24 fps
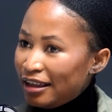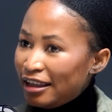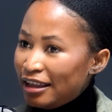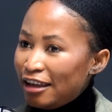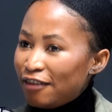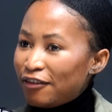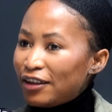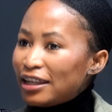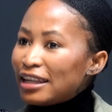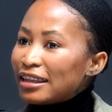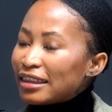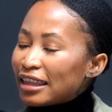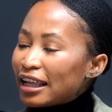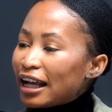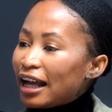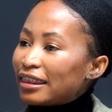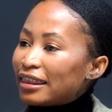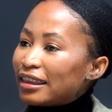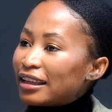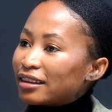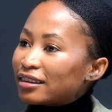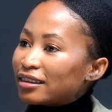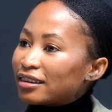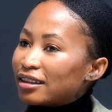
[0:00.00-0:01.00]
If anything, I
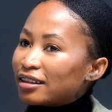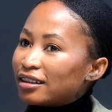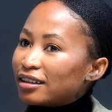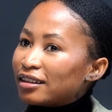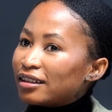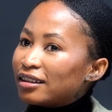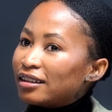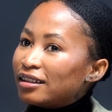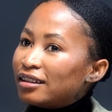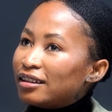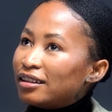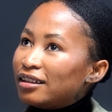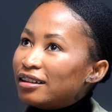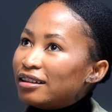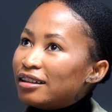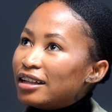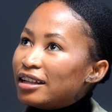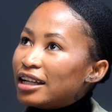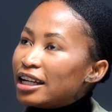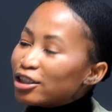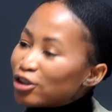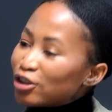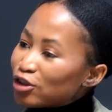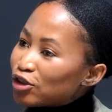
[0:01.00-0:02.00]
think the
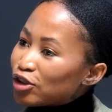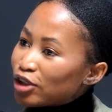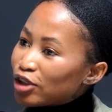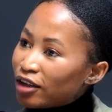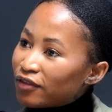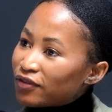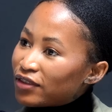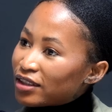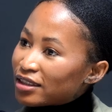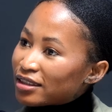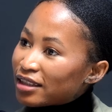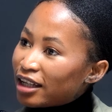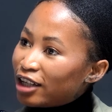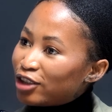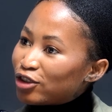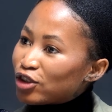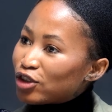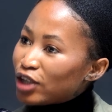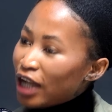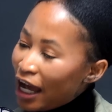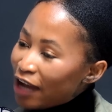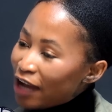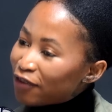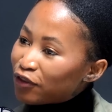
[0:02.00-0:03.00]
history of this
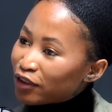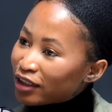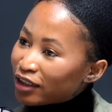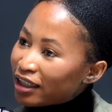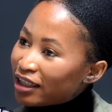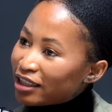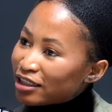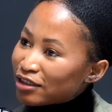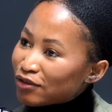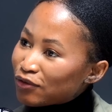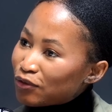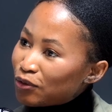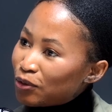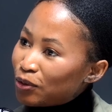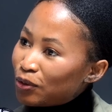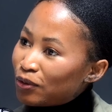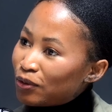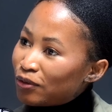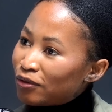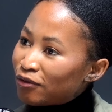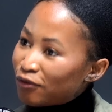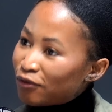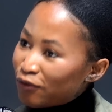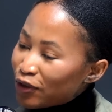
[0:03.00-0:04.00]
country advocates
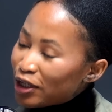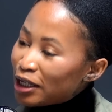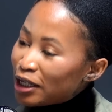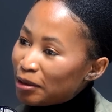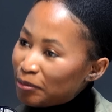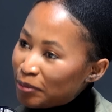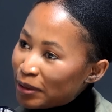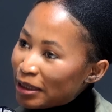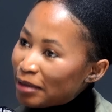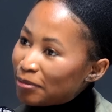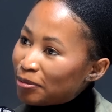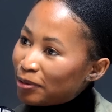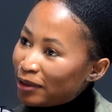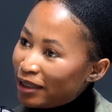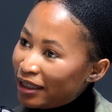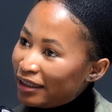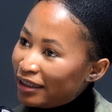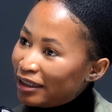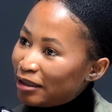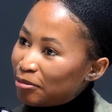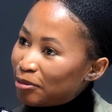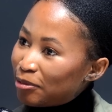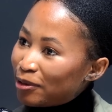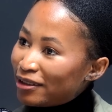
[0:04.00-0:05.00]
for freer people
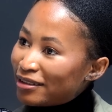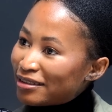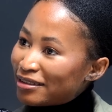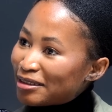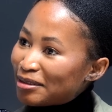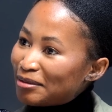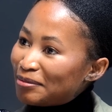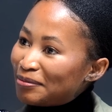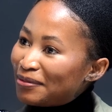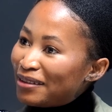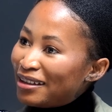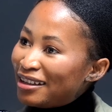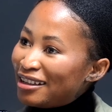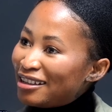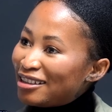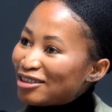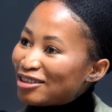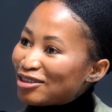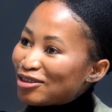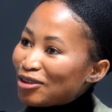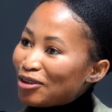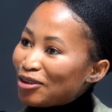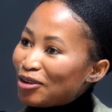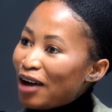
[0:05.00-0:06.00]
and liberalism.
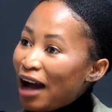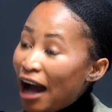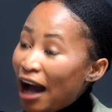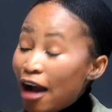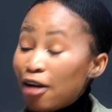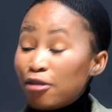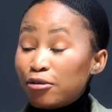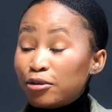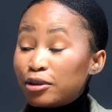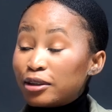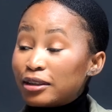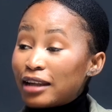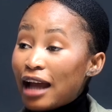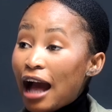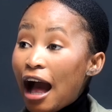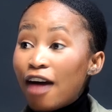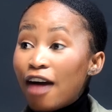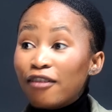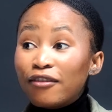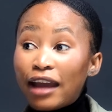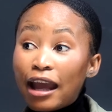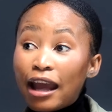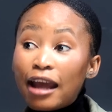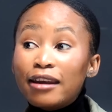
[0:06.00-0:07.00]
So I would
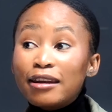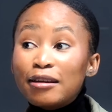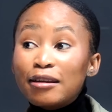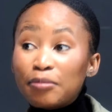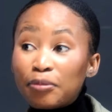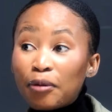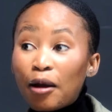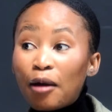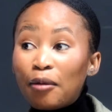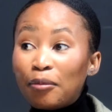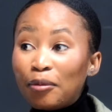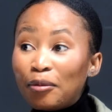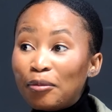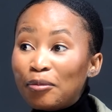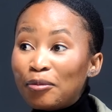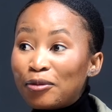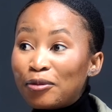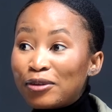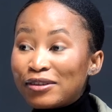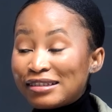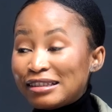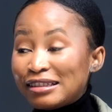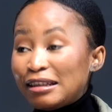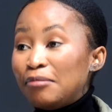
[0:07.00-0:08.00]
have any problem
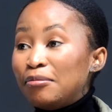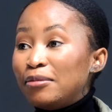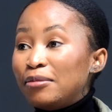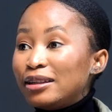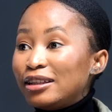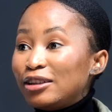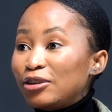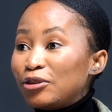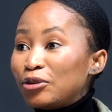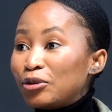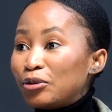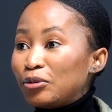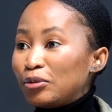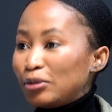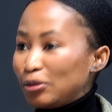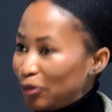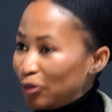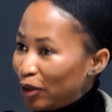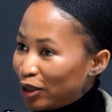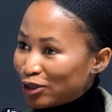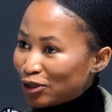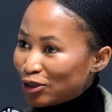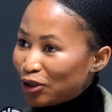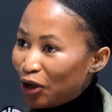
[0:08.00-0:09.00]
with somebody who would
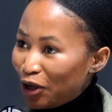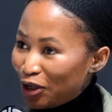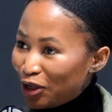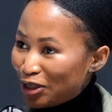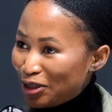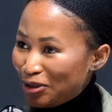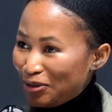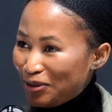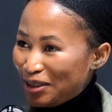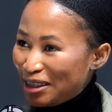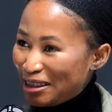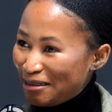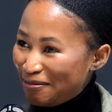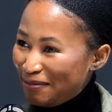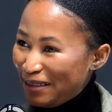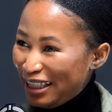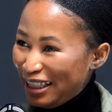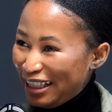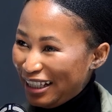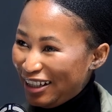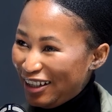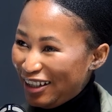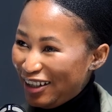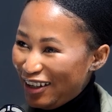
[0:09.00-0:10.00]
want to argue with
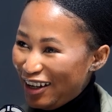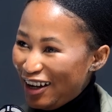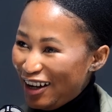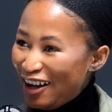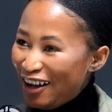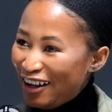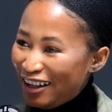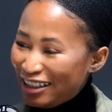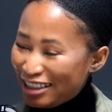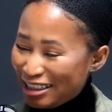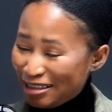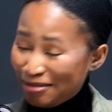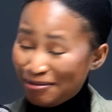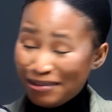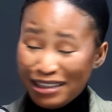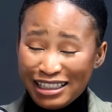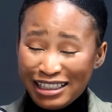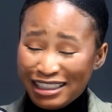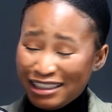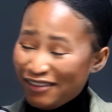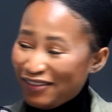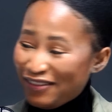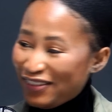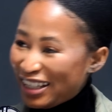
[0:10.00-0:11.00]
me
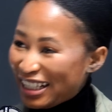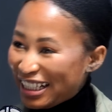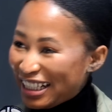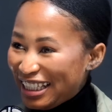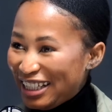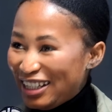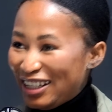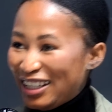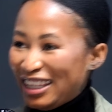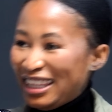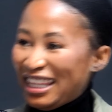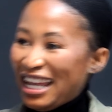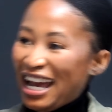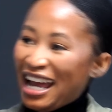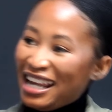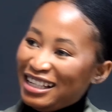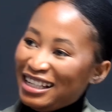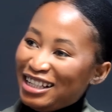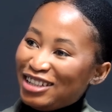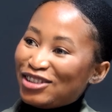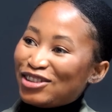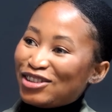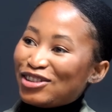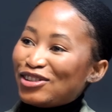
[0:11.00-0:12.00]
specifically on that
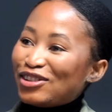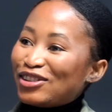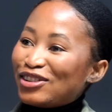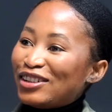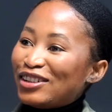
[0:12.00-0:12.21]
issue.